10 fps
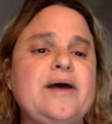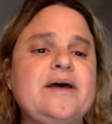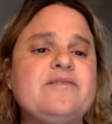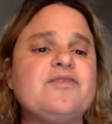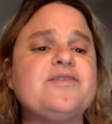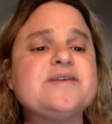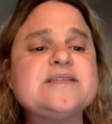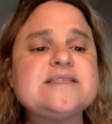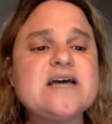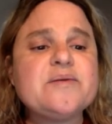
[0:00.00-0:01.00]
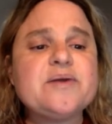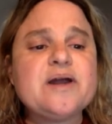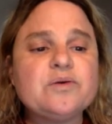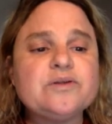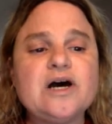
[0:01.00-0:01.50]
For this assignment, I
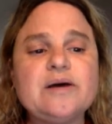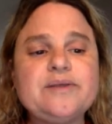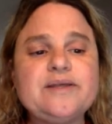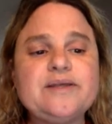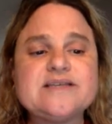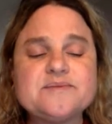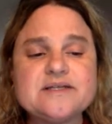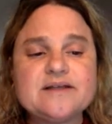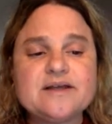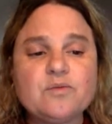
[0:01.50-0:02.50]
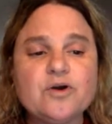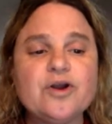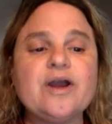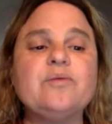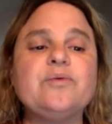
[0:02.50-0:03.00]
will not be accepting late work.
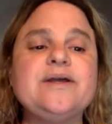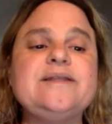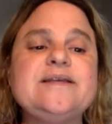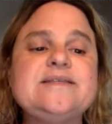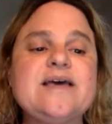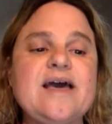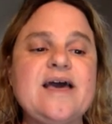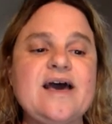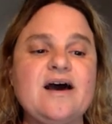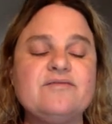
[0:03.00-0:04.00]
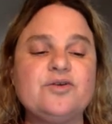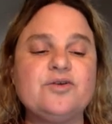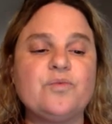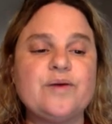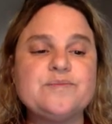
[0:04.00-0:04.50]
I really need to have your
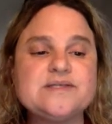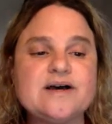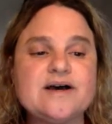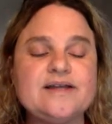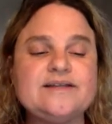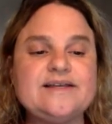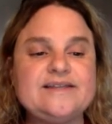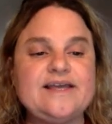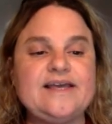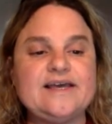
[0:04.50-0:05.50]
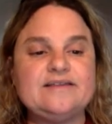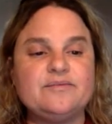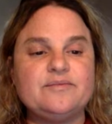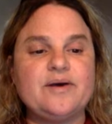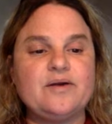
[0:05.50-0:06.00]
website in hand
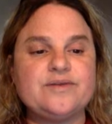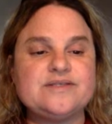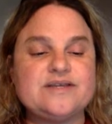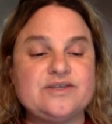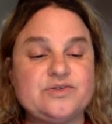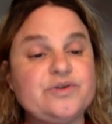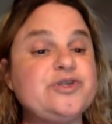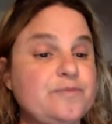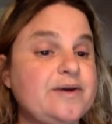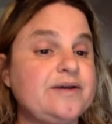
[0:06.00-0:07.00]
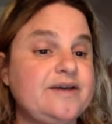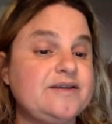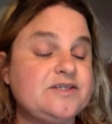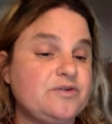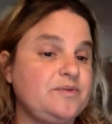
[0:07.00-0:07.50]
by Wednesday. It's really due Monday,
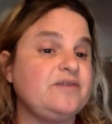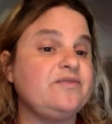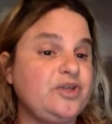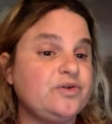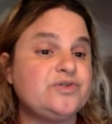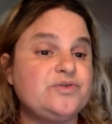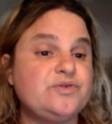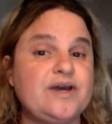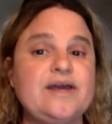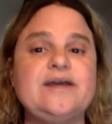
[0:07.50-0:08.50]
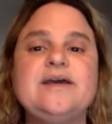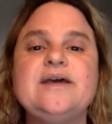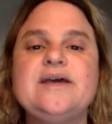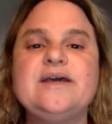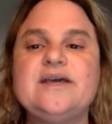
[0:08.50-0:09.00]
so I'm giving you a 2-day
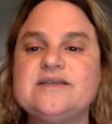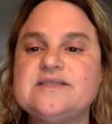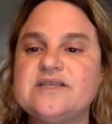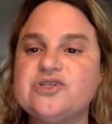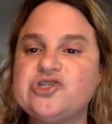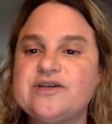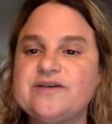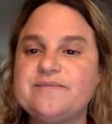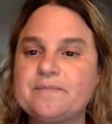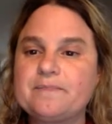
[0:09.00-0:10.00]
extension.